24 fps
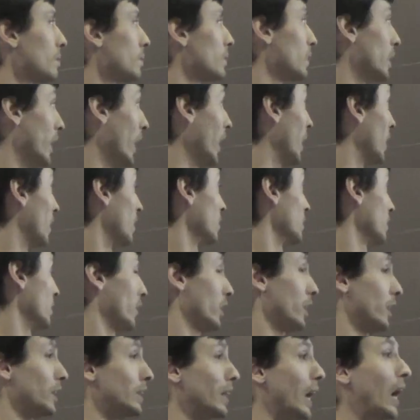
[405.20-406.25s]
Yeah, you're
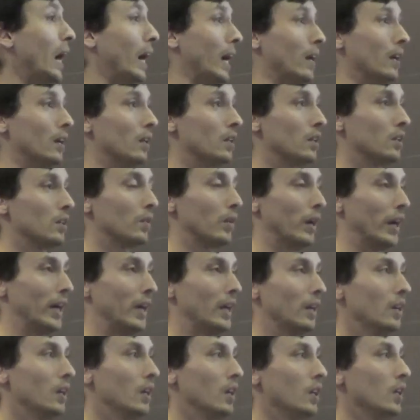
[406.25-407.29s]
going to die,
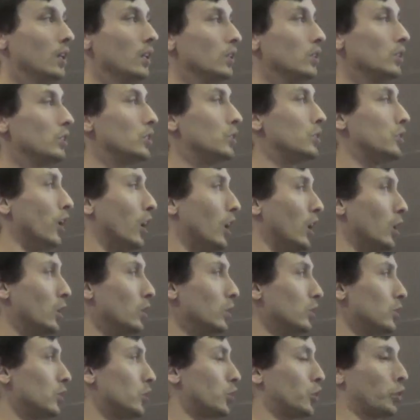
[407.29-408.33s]
right?
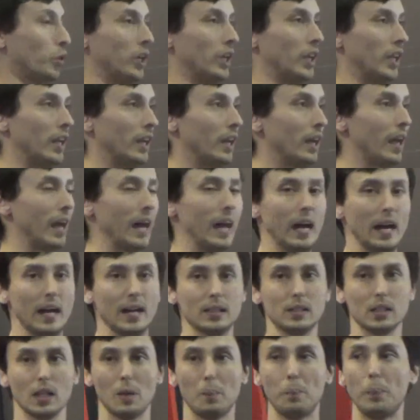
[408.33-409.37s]
Don't treat it
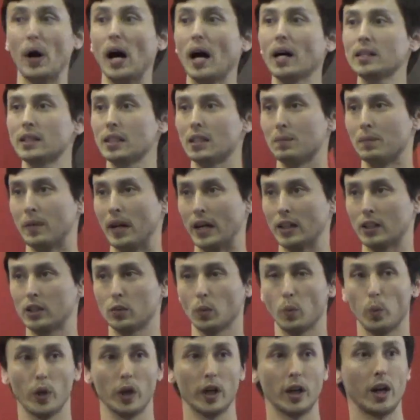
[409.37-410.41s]
as a boxing match.
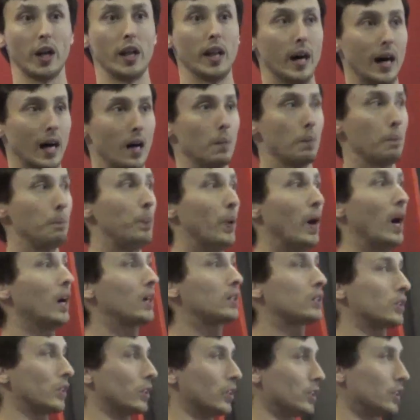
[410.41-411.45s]
We're not
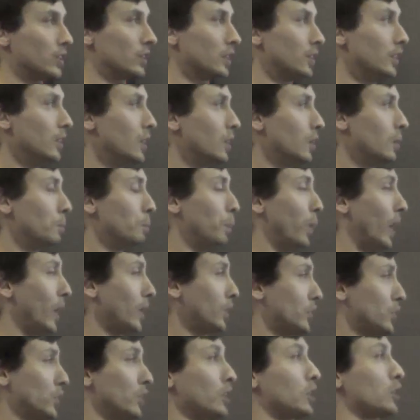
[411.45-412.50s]
boxers.
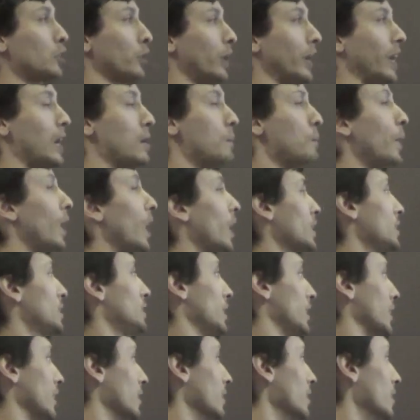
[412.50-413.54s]
Boxers are great at
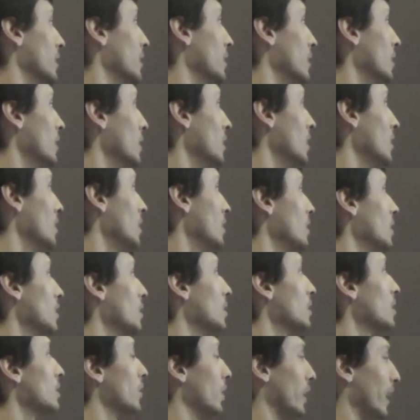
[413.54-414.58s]
boxing,
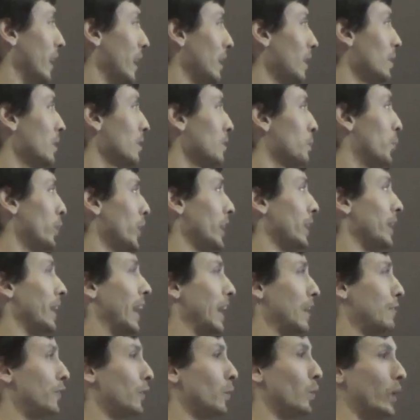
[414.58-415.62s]
right? Put a
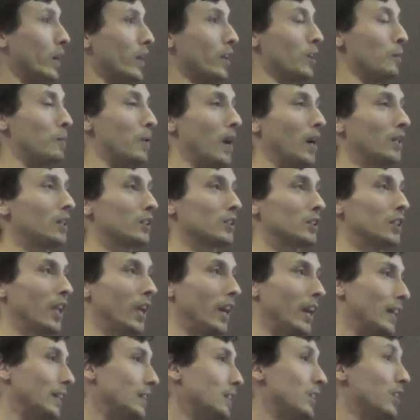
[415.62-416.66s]
knife in one of the boxer's
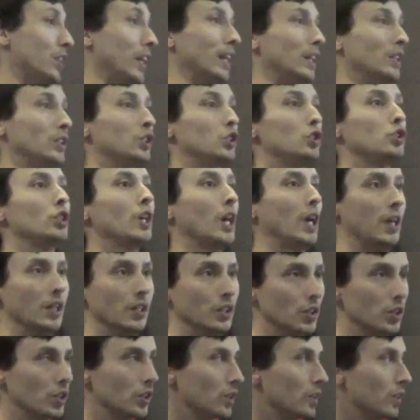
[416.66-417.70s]
hands, things
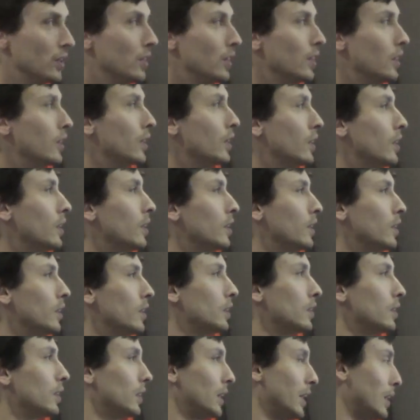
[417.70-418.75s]
change.
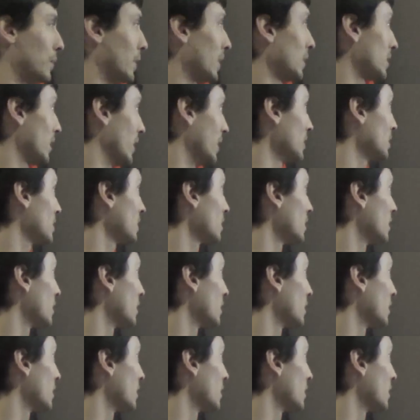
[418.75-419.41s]
Does that make sense?